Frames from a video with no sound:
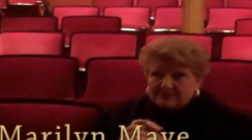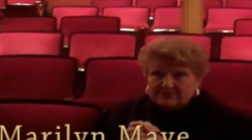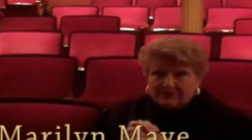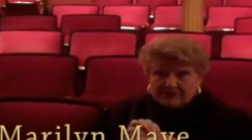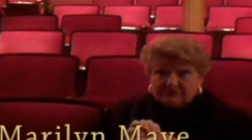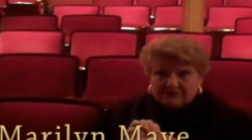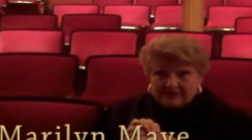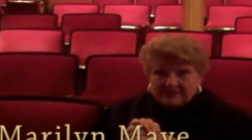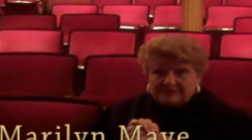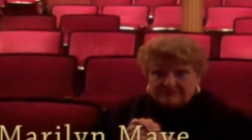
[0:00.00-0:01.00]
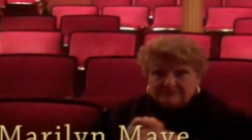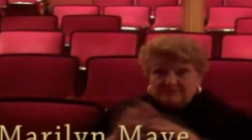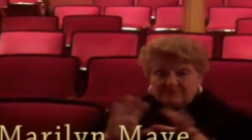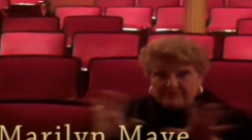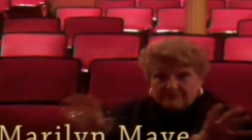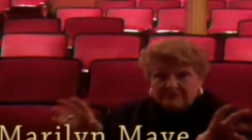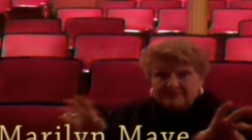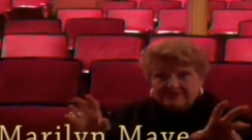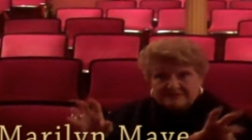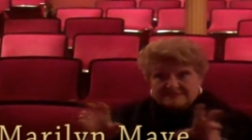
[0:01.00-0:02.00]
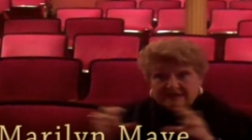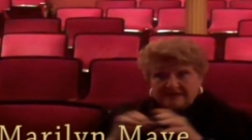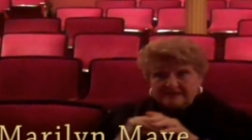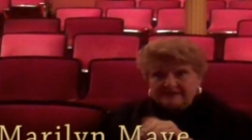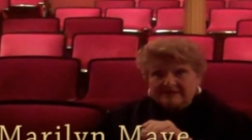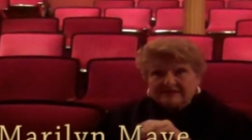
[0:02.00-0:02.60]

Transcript: a great credit to the people that decided